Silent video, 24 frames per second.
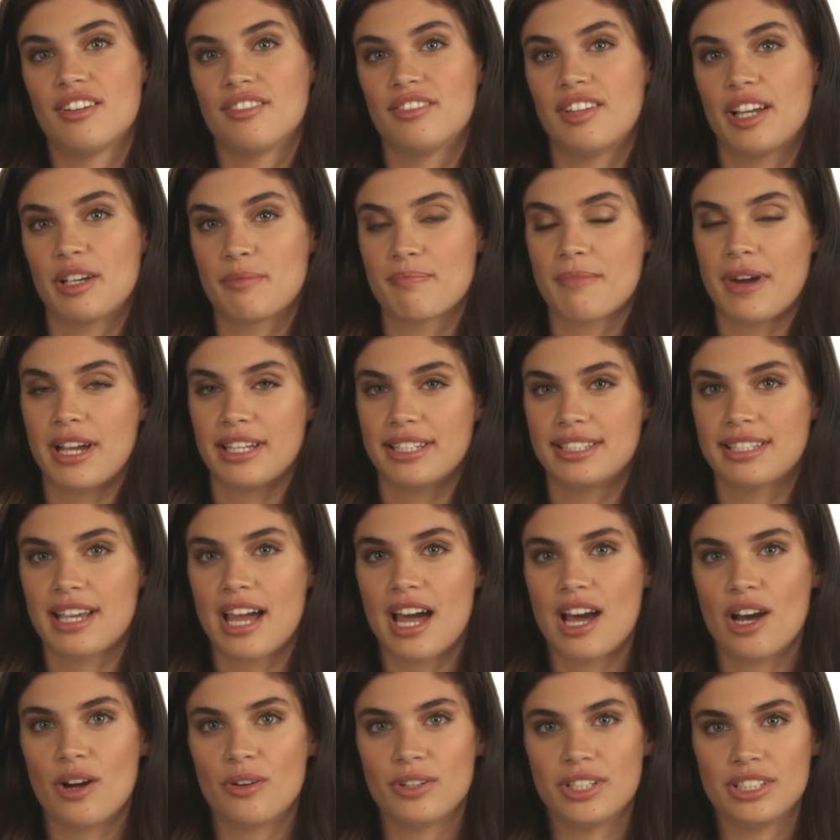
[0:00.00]
Like, my
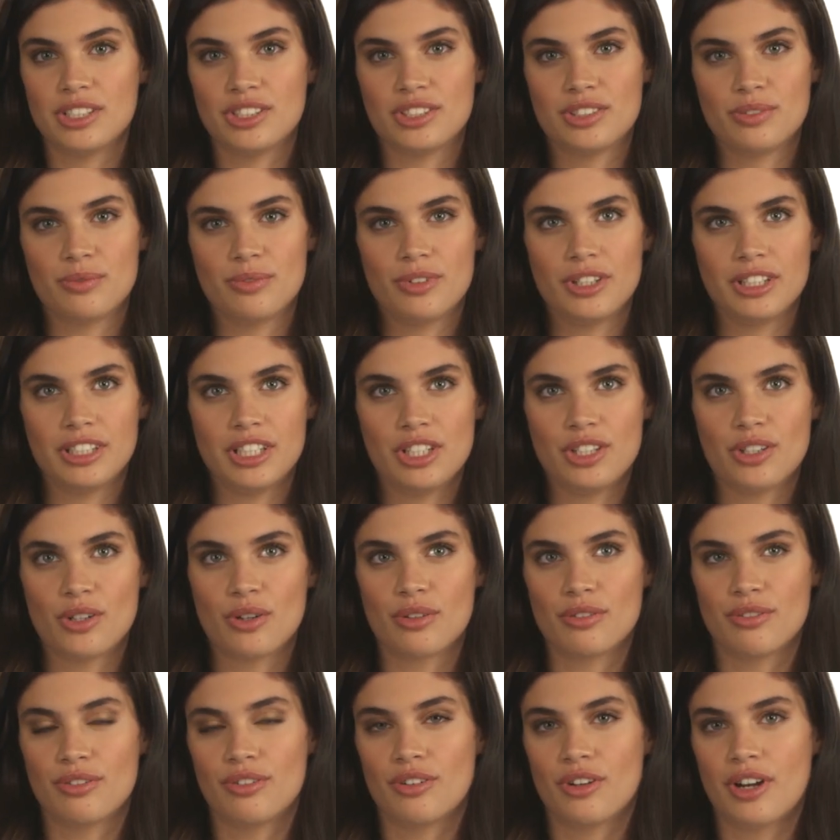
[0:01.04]
town is really
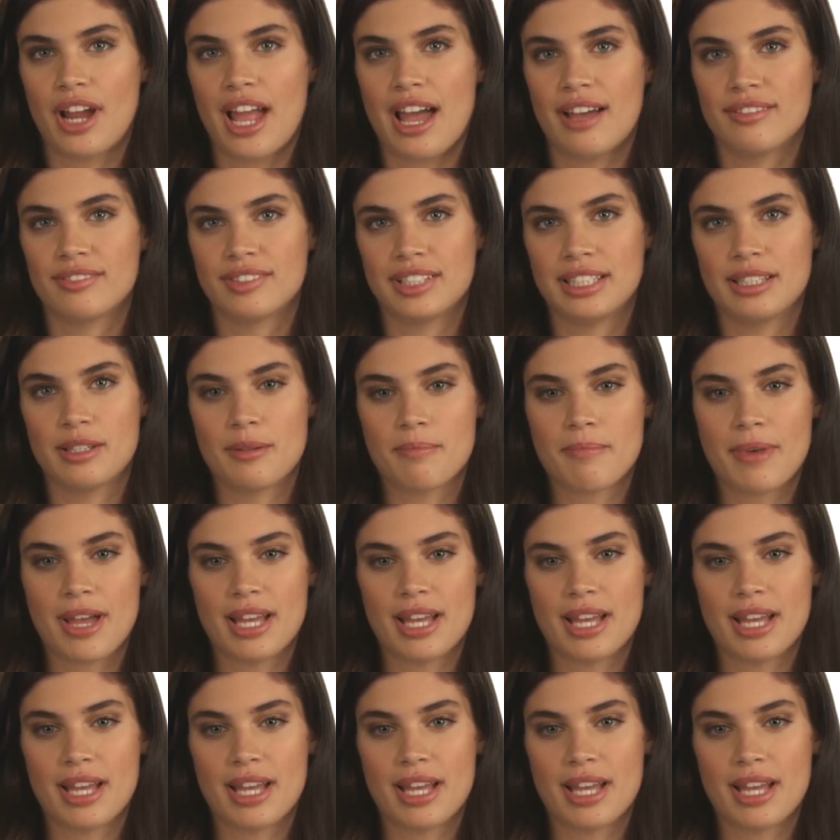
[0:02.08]
known for having the